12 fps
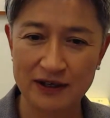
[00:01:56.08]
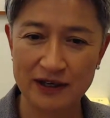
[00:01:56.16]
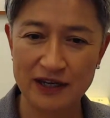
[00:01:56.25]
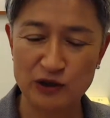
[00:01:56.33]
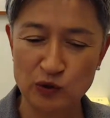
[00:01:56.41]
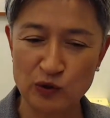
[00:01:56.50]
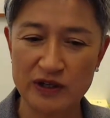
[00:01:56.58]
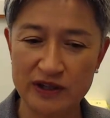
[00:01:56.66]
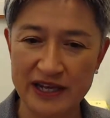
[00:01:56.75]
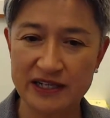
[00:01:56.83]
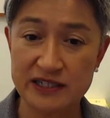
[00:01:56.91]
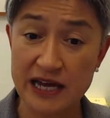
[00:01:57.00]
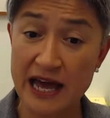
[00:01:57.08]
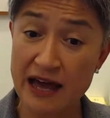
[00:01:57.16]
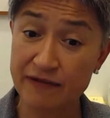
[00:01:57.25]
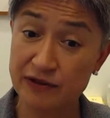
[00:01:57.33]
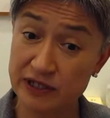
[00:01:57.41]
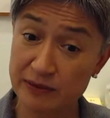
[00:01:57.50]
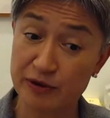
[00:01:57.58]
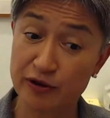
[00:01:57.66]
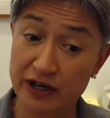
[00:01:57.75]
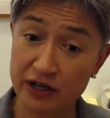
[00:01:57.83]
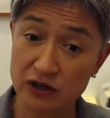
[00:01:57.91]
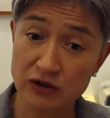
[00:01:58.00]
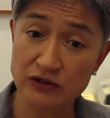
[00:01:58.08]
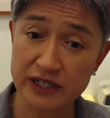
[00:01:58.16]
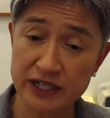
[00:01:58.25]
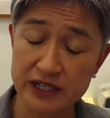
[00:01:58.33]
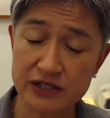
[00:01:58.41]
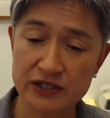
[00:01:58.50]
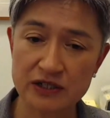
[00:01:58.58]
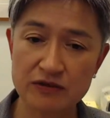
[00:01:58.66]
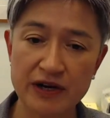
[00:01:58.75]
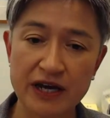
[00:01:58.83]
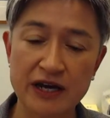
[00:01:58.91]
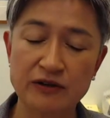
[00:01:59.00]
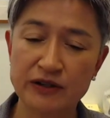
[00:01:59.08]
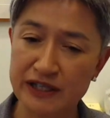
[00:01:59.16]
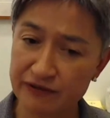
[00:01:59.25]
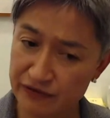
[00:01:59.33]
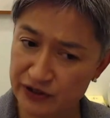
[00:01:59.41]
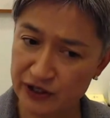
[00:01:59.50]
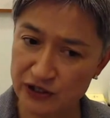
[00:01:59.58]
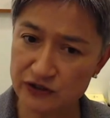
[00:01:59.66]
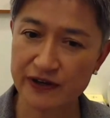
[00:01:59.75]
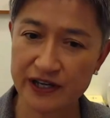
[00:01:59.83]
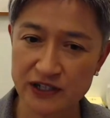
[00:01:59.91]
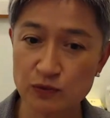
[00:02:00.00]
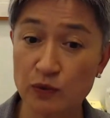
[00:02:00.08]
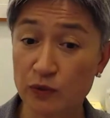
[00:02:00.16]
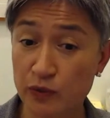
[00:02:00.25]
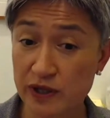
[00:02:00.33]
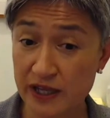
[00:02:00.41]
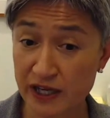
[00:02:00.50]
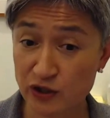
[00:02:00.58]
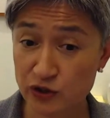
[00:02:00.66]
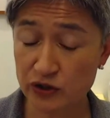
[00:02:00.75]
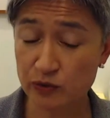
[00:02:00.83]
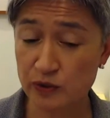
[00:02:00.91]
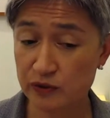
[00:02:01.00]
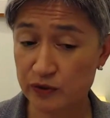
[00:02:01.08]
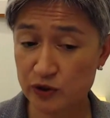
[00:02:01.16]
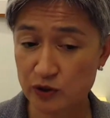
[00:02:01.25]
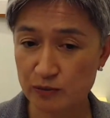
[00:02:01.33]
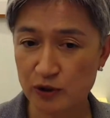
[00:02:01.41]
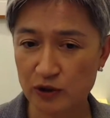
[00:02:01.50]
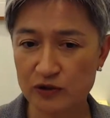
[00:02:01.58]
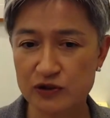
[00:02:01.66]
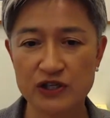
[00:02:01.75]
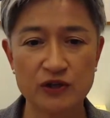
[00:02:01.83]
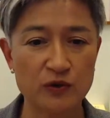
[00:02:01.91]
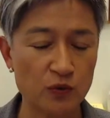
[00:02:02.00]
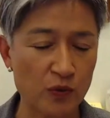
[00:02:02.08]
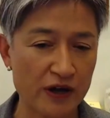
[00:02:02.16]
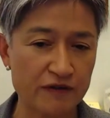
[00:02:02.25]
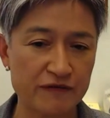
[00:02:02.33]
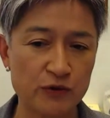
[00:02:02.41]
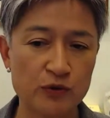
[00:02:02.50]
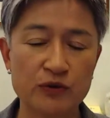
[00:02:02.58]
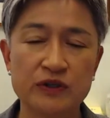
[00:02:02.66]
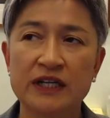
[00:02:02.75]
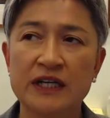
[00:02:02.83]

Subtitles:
in order then to have a democratic contest around, given those facts, what we then do, whether it's on policy or the way forward.